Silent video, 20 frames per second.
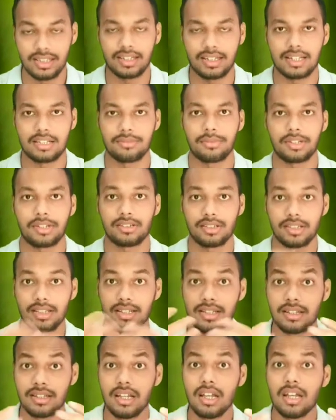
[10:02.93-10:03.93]
classification,
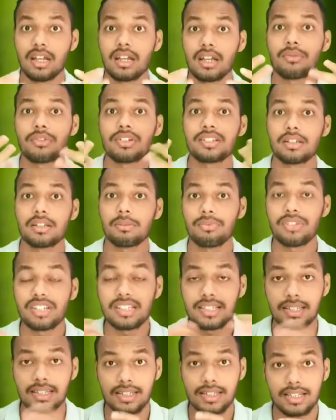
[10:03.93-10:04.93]
then if we say
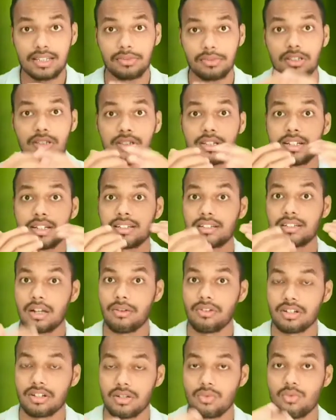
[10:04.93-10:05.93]
physical classification, there is
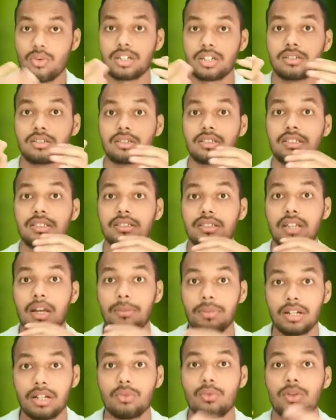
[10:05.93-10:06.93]
gravitational water, then
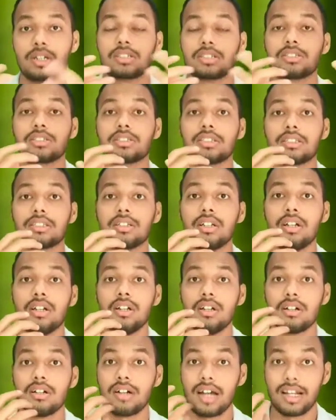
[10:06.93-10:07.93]
capillary water, then
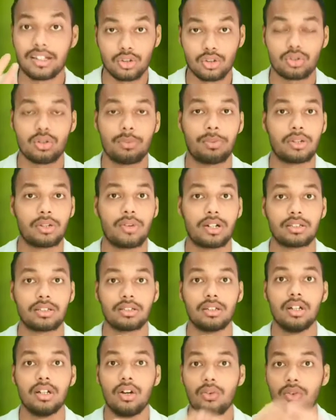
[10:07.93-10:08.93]
hygroscopic
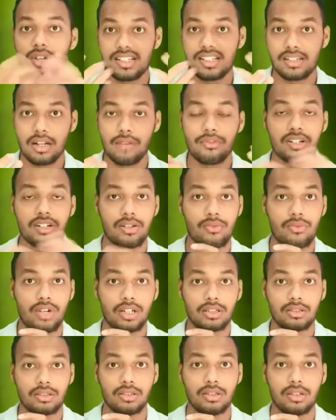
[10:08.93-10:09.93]
water. What is gravitational
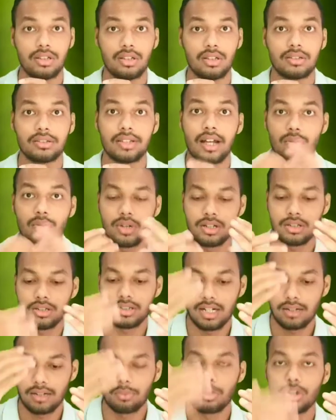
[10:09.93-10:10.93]
water? That water
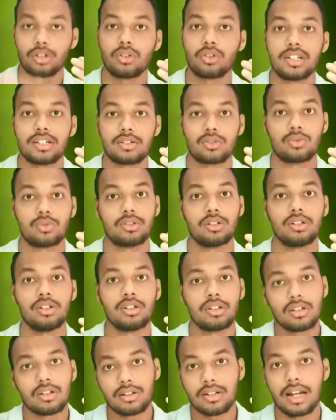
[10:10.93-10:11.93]
that percolates to
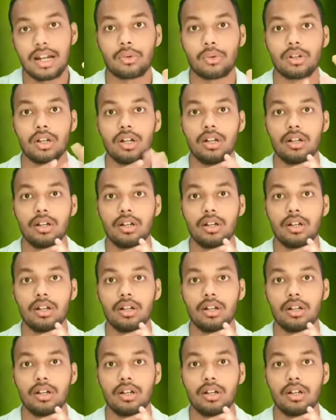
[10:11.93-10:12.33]
the ground,